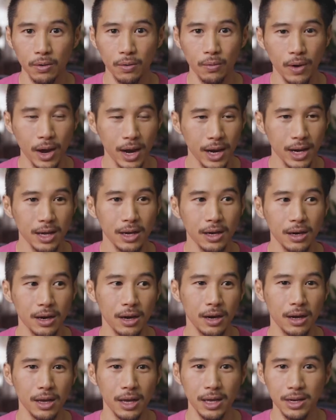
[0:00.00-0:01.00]
riding
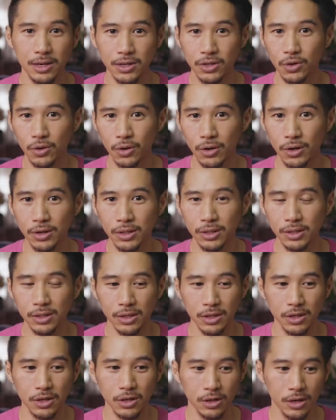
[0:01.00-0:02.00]

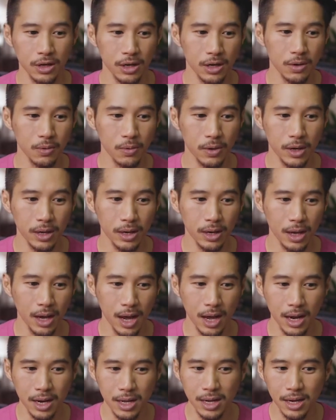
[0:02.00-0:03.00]
indoors, you're gonna want
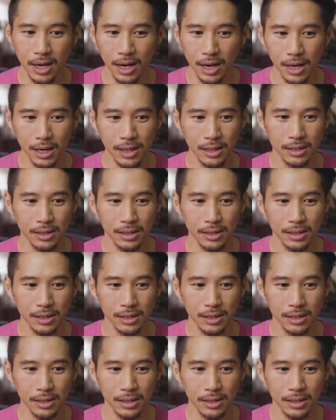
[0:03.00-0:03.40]
any kind